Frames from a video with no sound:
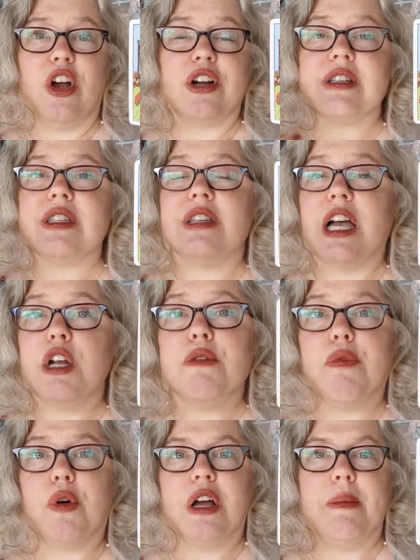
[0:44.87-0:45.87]
They're
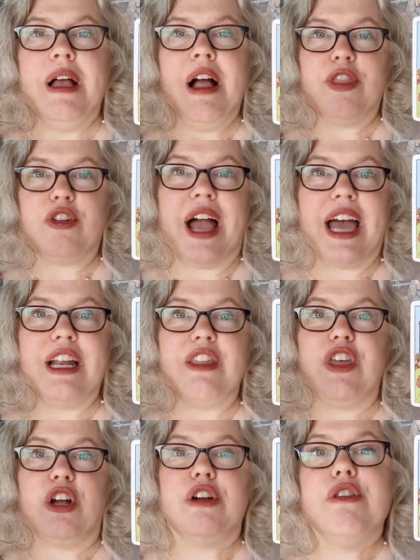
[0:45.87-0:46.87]
excited for him. They're
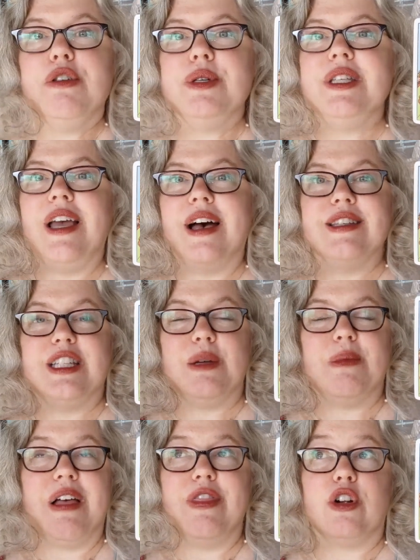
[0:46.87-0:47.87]
adding their
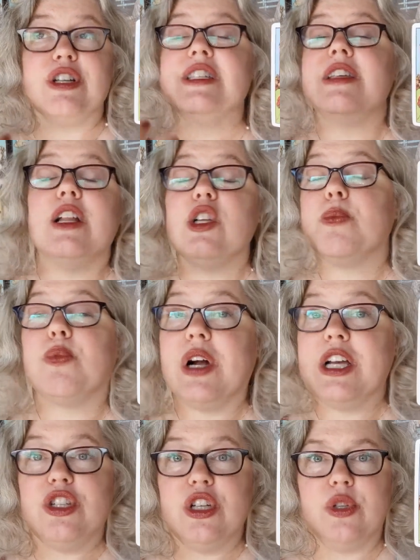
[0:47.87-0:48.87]
enthusiasm and their
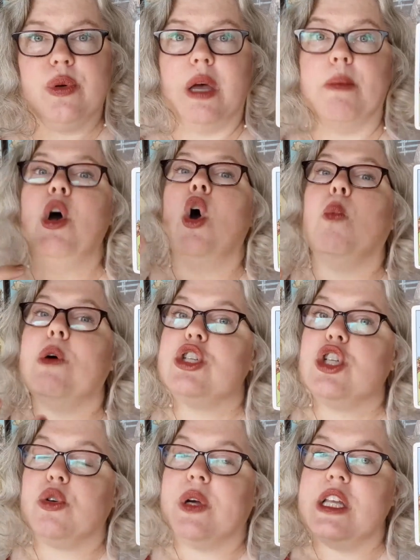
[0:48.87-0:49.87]
celebration to him,
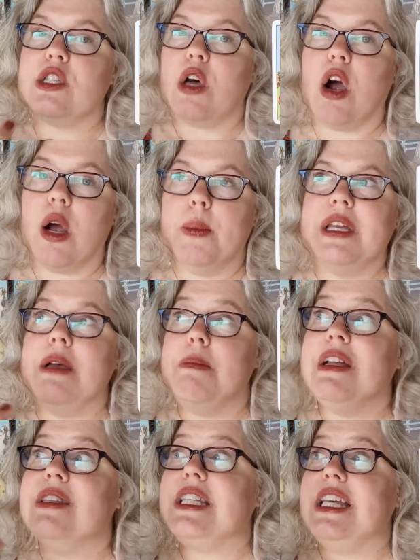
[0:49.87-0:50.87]
which creates harmony.
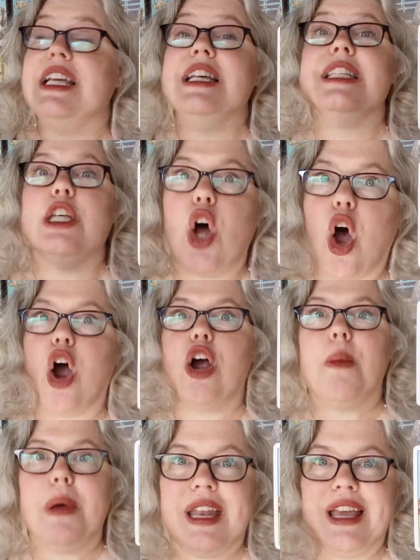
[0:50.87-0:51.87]
It means he is in
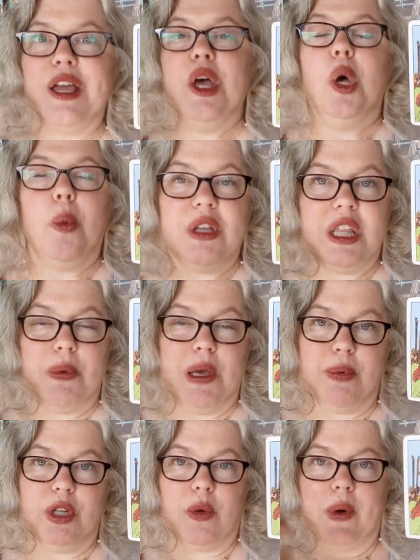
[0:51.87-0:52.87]
harmony with the
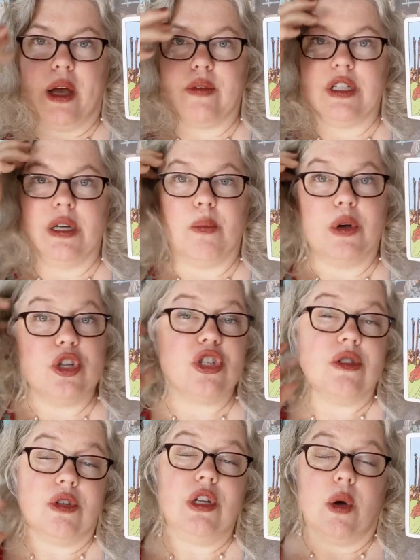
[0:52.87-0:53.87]
people around him,
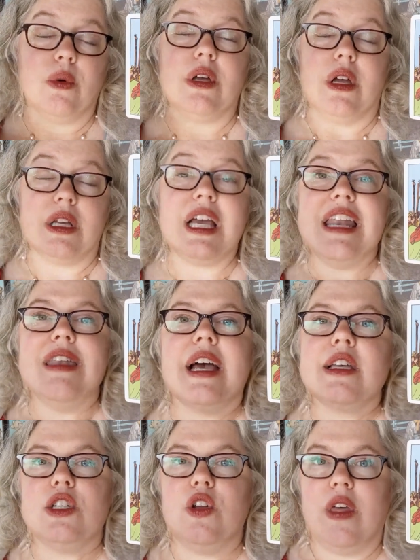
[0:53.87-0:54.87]
which, you know,
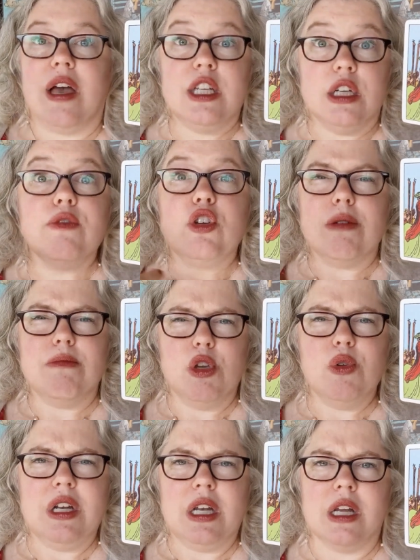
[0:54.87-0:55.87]
connects to the idea of
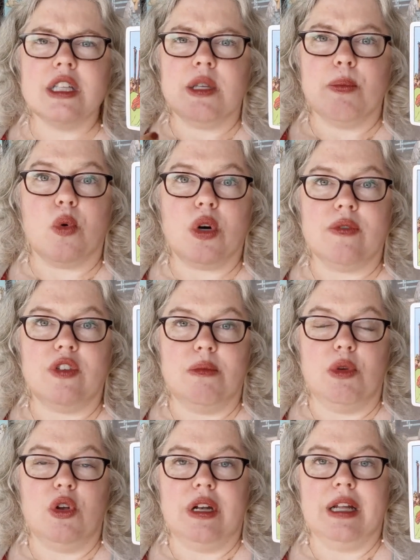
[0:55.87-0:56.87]
community, a supportive
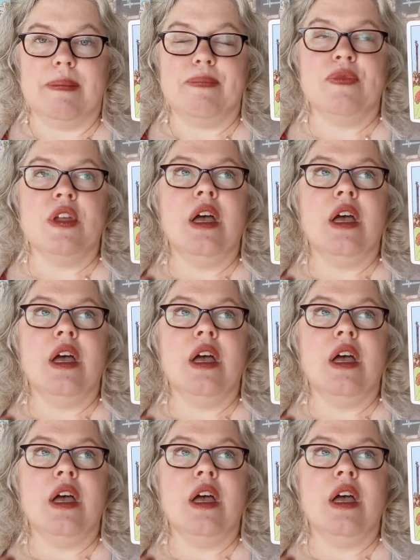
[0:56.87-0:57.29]
community.